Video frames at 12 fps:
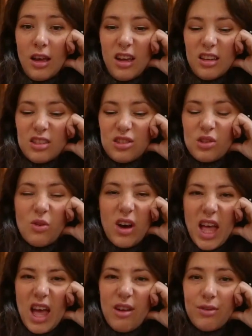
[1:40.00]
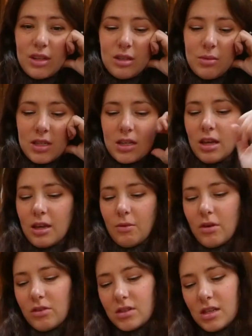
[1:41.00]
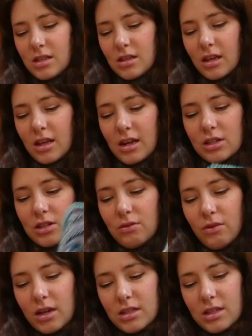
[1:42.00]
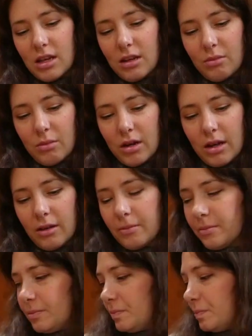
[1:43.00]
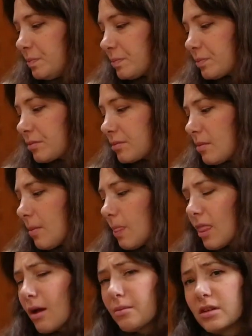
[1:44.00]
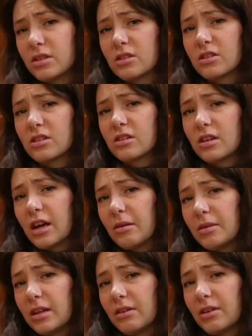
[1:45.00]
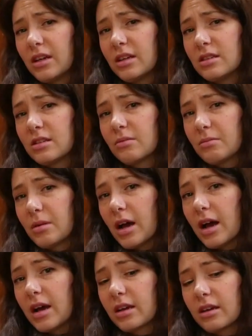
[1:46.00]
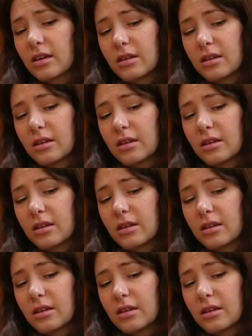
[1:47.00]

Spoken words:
it's just quite heavy to be taking, whereas this I can actually rest it in my blister, I believe it is, bag,